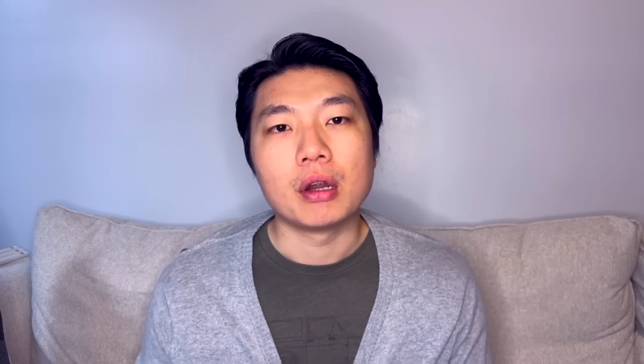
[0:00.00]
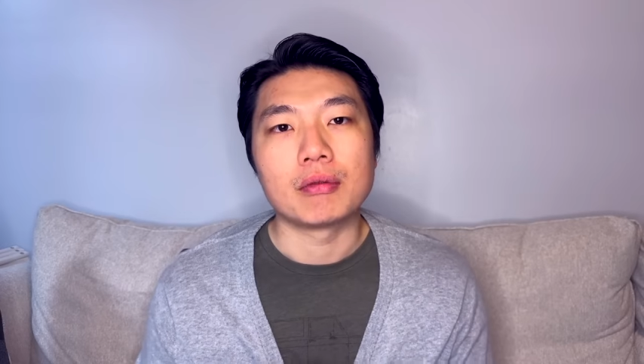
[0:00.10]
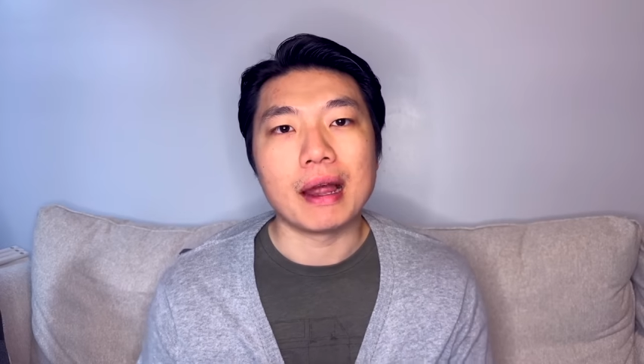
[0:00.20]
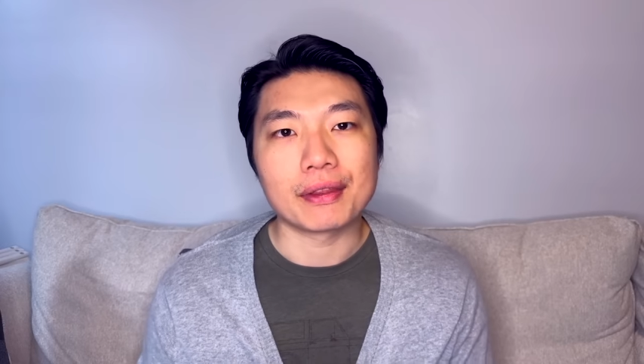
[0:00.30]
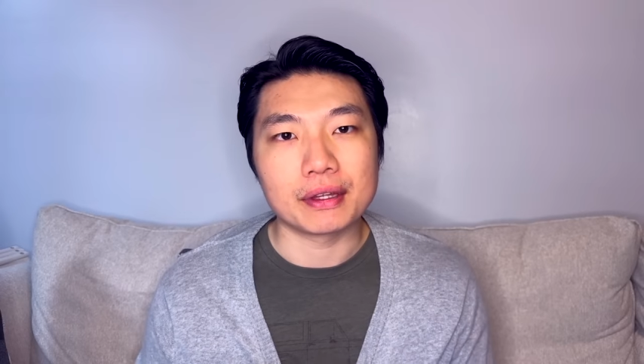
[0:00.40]

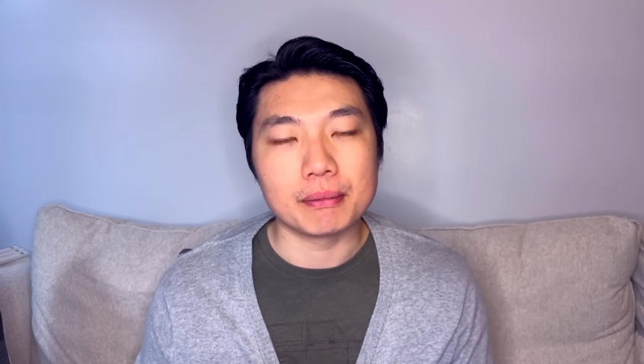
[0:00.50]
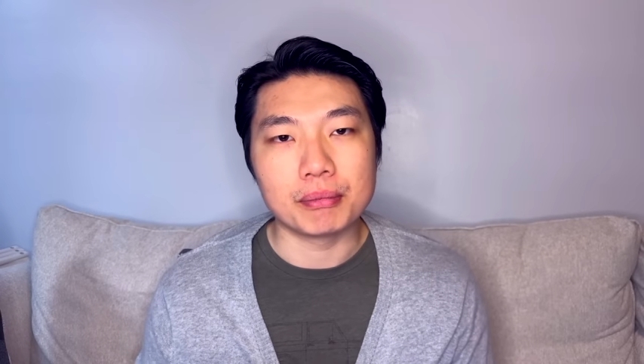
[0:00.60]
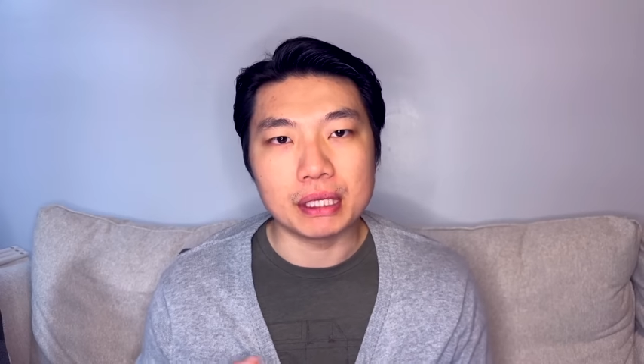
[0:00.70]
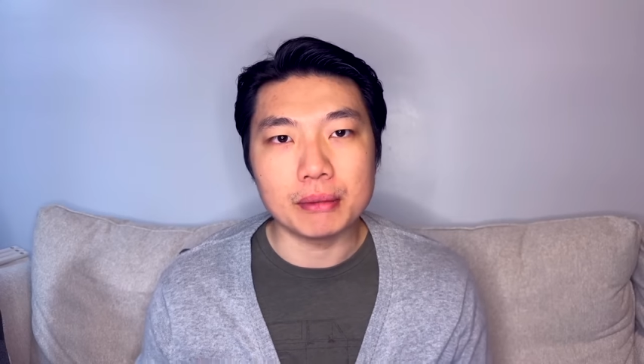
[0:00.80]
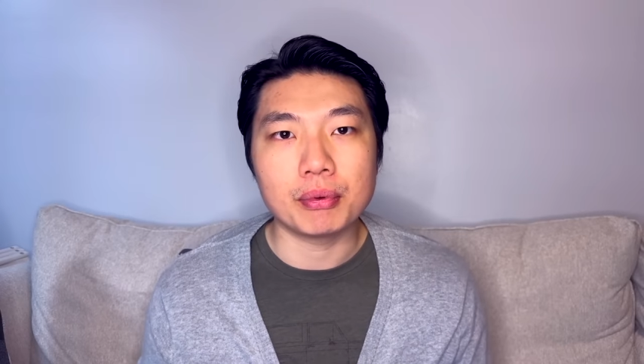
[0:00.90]
rather than
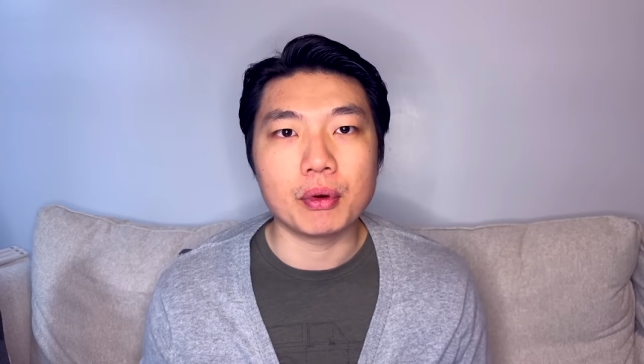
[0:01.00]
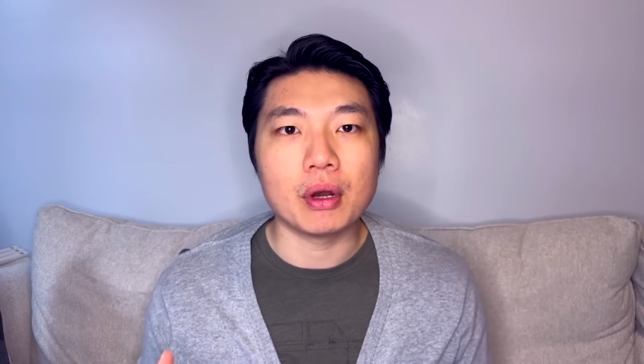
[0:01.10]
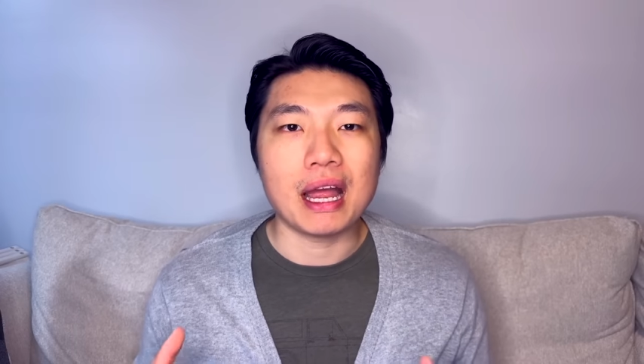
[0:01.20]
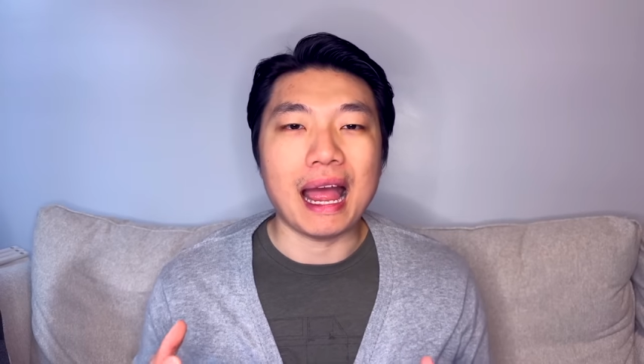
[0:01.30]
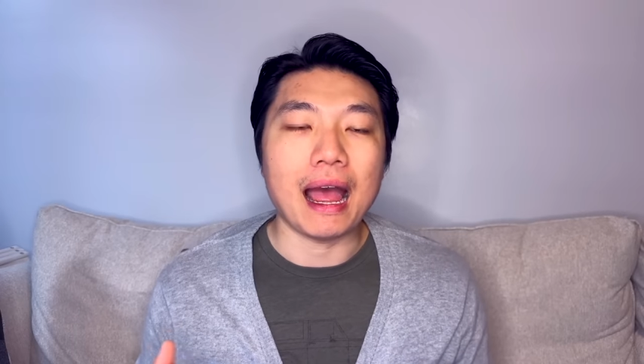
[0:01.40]

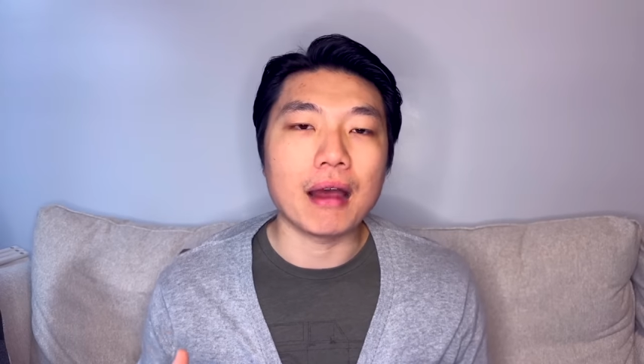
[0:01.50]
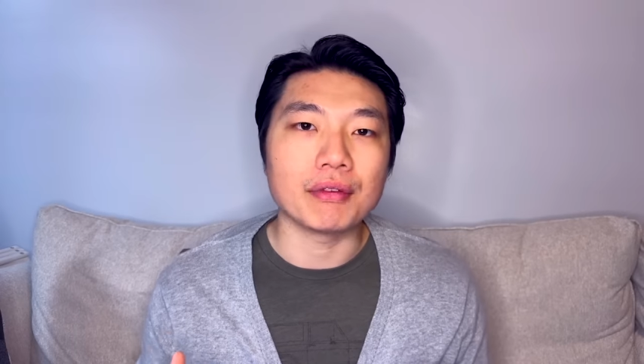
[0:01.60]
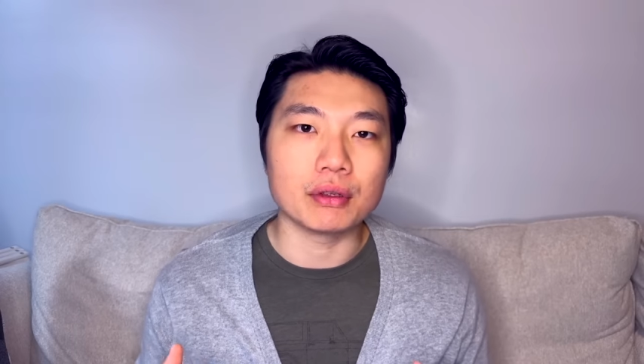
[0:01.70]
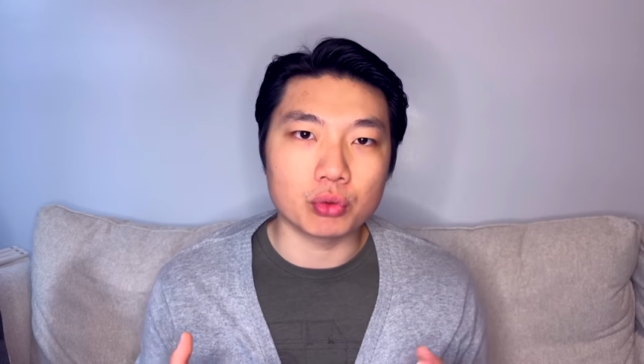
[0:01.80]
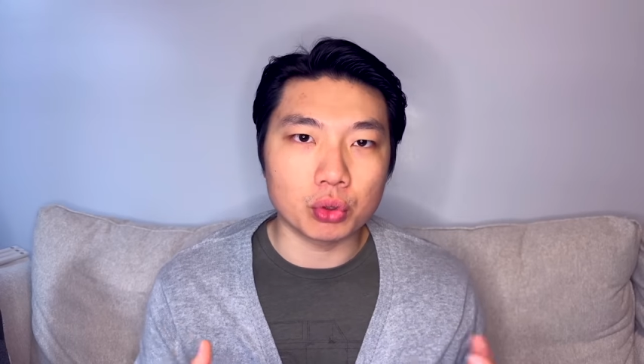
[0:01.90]
people
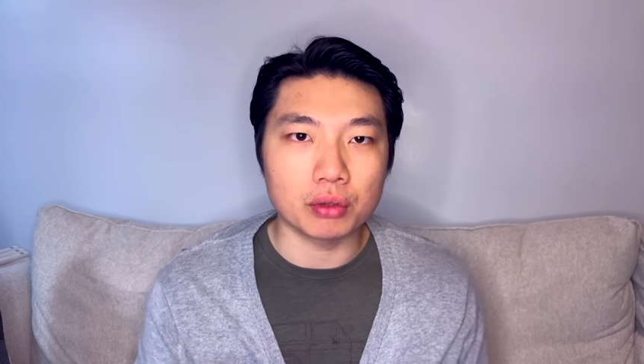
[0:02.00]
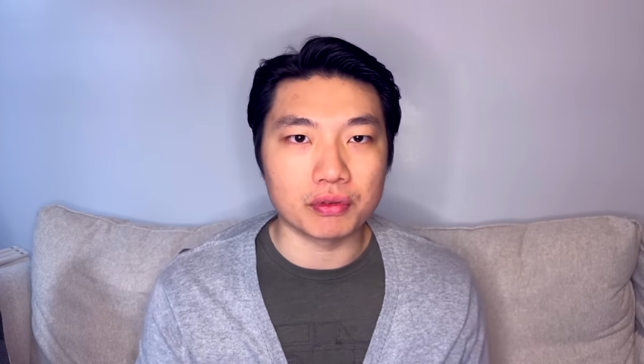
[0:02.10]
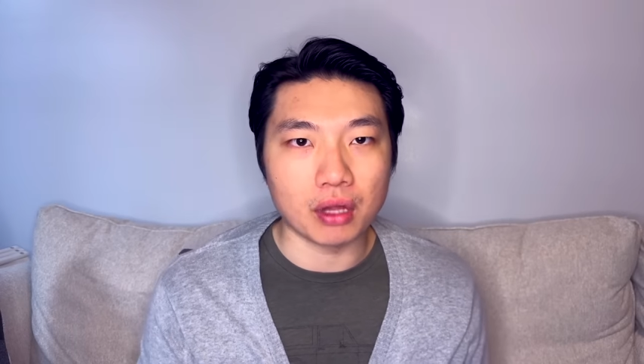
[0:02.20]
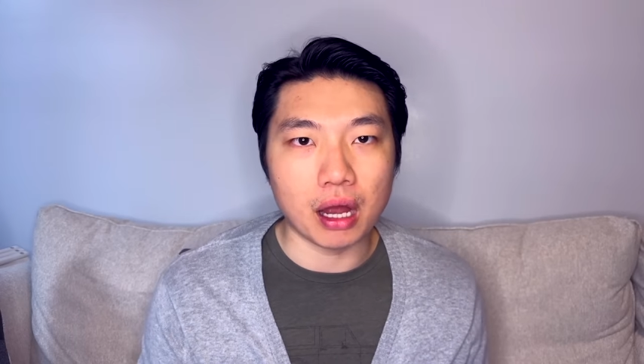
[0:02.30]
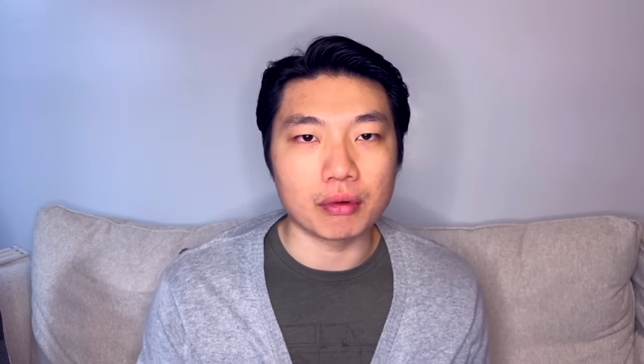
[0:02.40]
having rule of
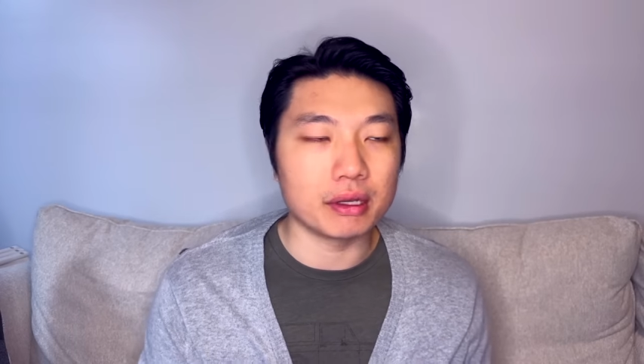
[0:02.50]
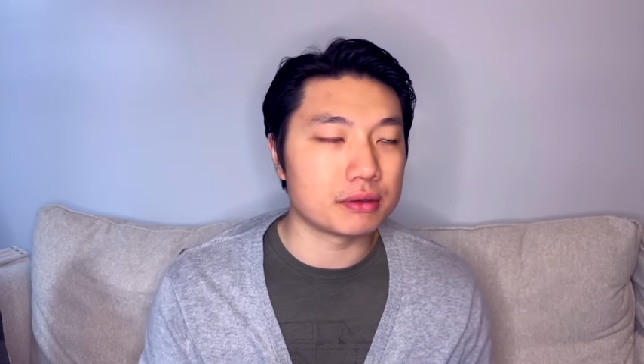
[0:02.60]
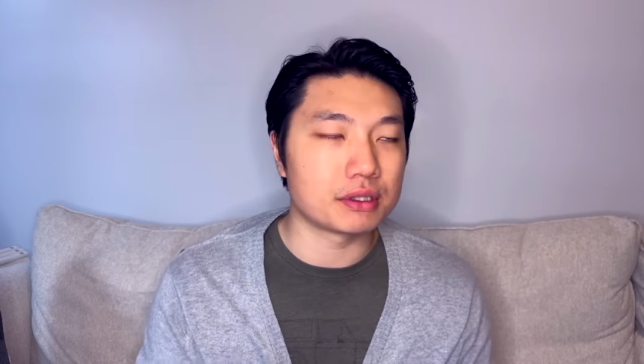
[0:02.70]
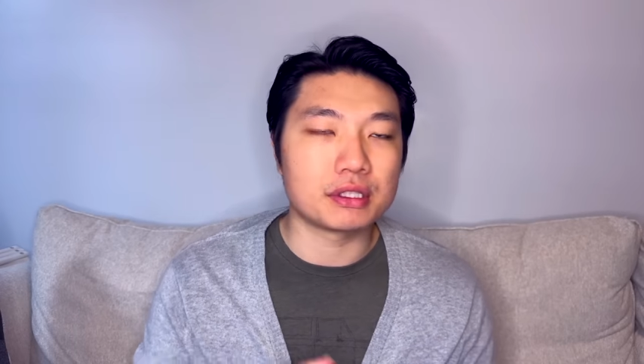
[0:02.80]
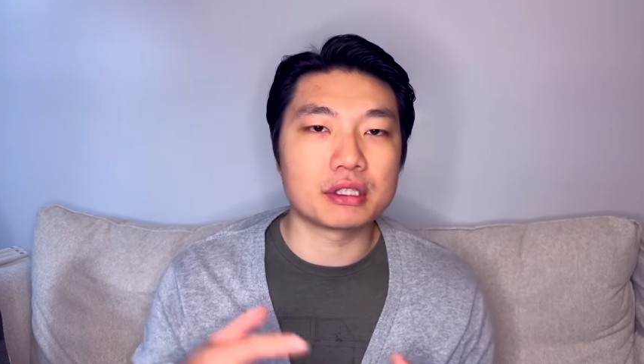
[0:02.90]
law, right? It
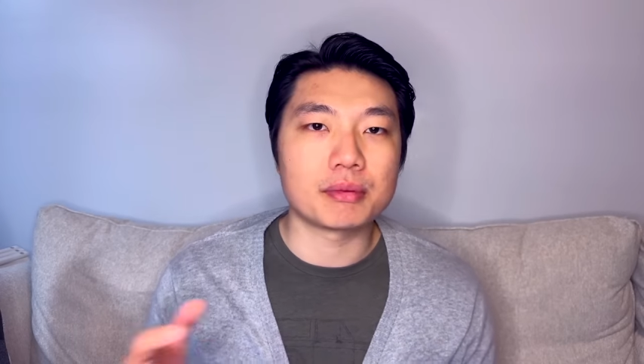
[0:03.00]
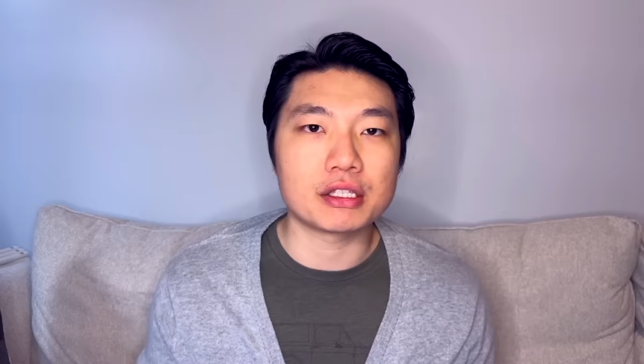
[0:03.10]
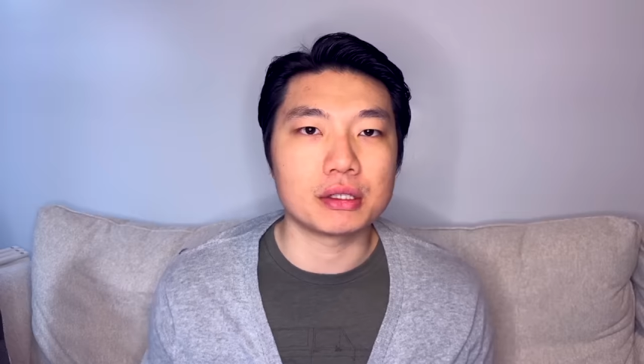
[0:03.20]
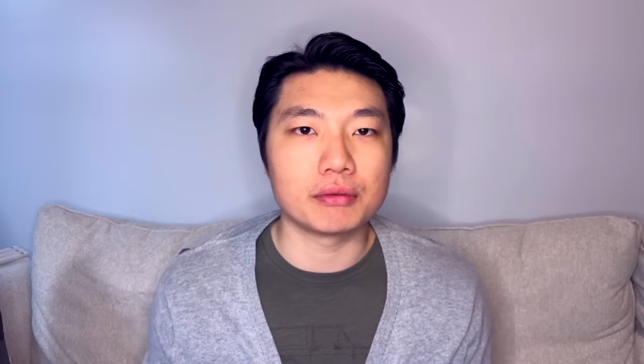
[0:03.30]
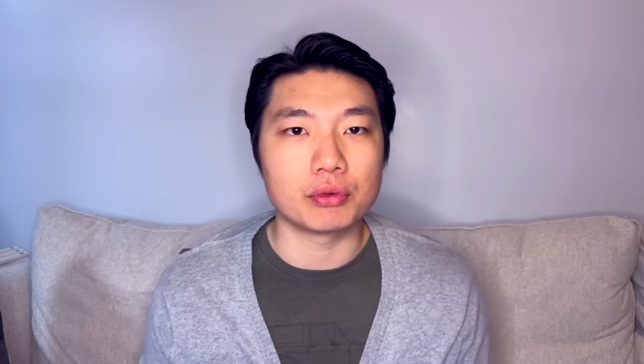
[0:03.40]
was the
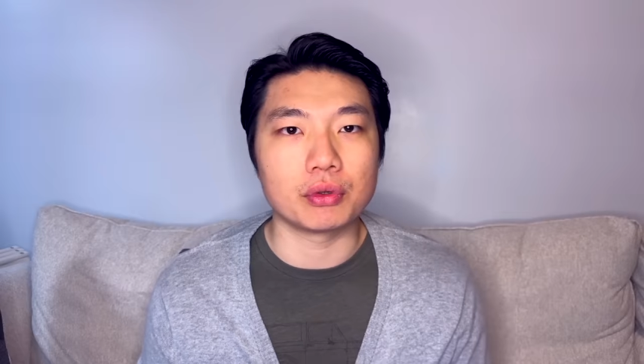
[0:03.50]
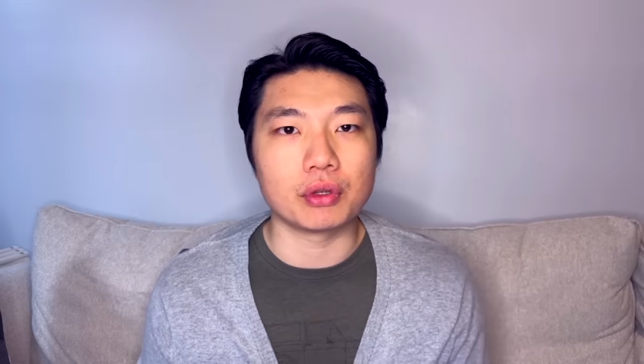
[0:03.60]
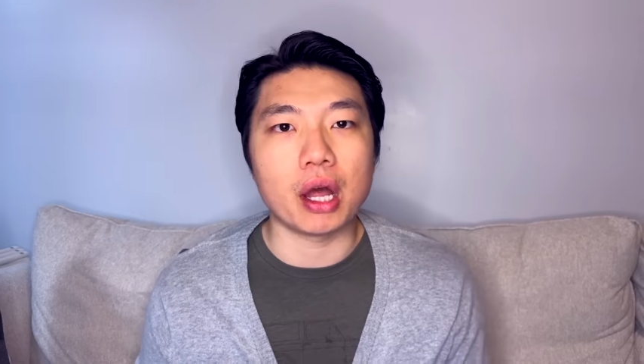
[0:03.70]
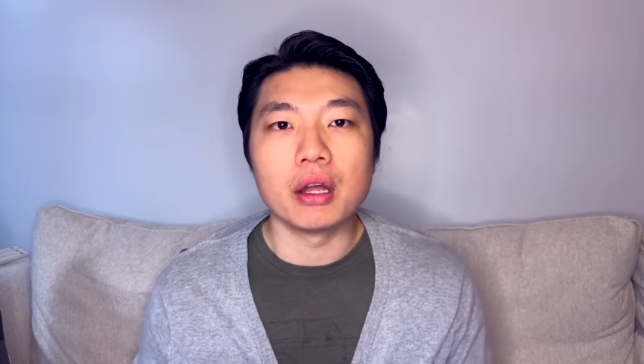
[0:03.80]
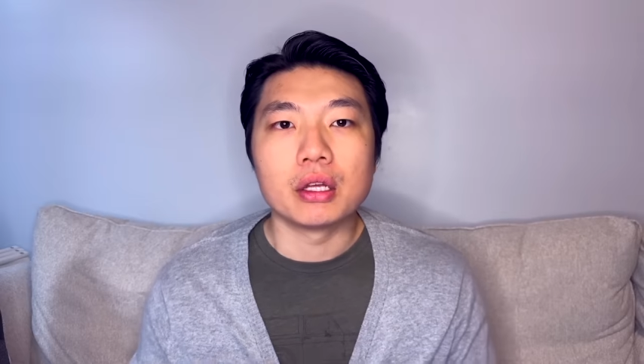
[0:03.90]
suspension of rule of law.